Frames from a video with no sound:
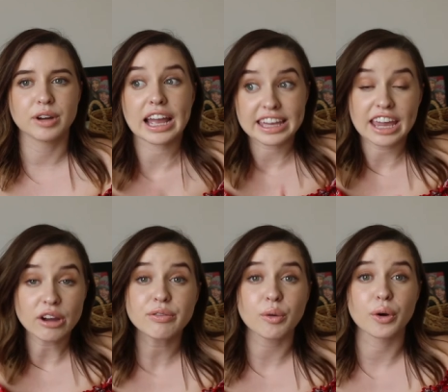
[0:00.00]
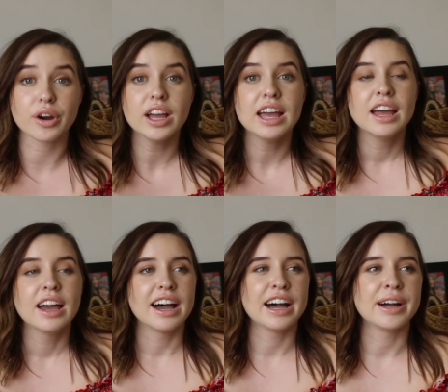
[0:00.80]
I care for.
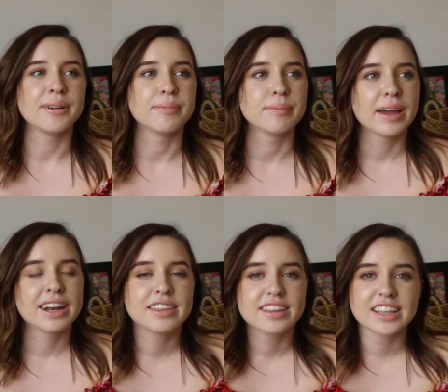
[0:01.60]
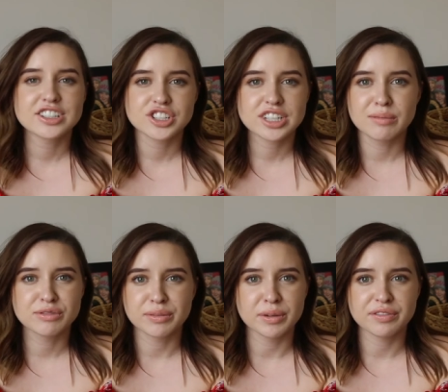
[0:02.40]
And I think that just comes
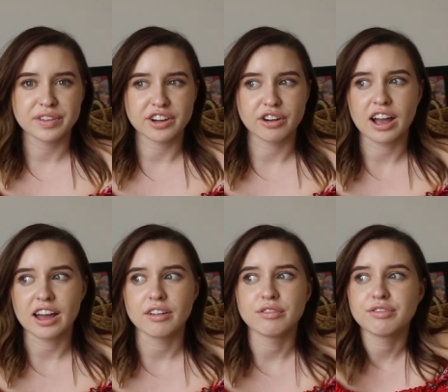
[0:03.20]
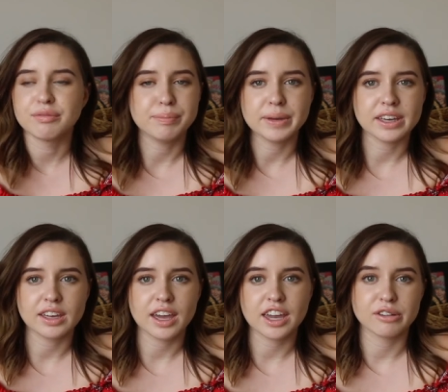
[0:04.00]
from a fear of
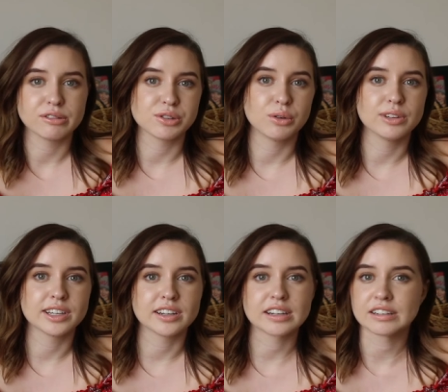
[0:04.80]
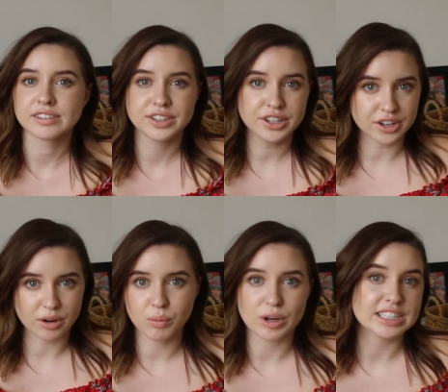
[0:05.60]
being 8 years old and, you
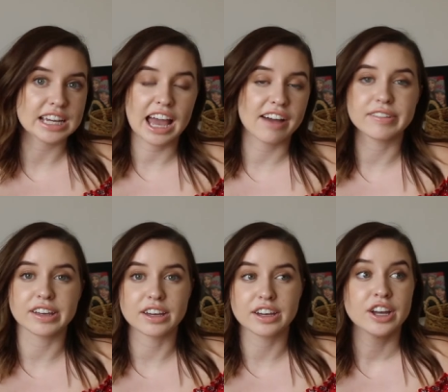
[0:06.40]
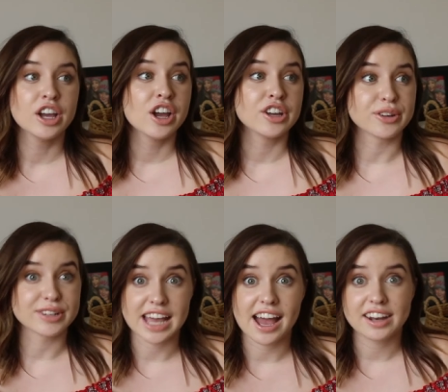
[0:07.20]
know, one day having your
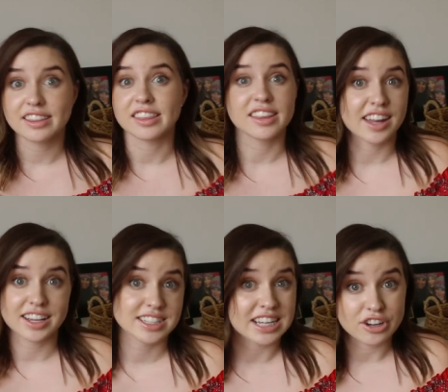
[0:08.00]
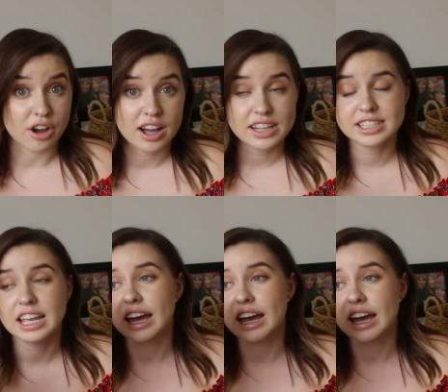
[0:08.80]
dad and then the next day not,